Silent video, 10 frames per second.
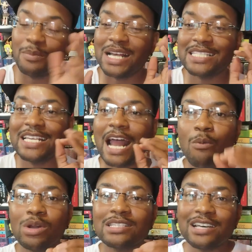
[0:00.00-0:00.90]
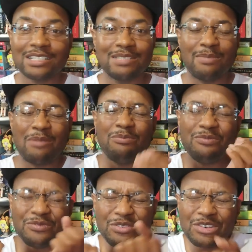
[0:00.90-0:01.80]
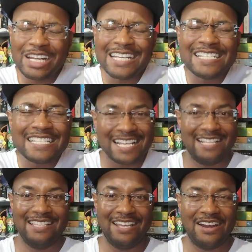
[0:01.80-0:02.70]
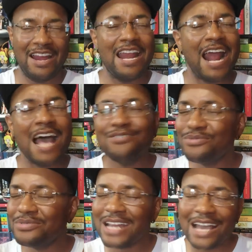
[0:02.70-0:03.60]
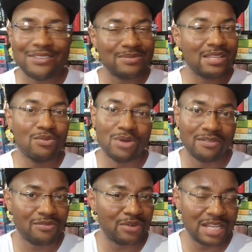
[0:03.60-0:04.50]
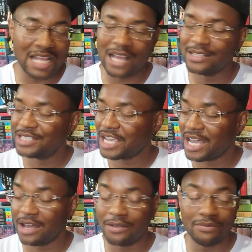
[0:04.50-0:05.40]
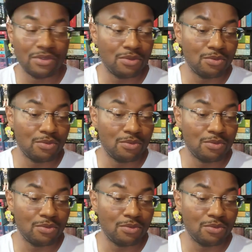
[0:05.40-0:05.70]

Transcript: But I said I want to talk to my friends out there and I do not use that word friend a uh, child.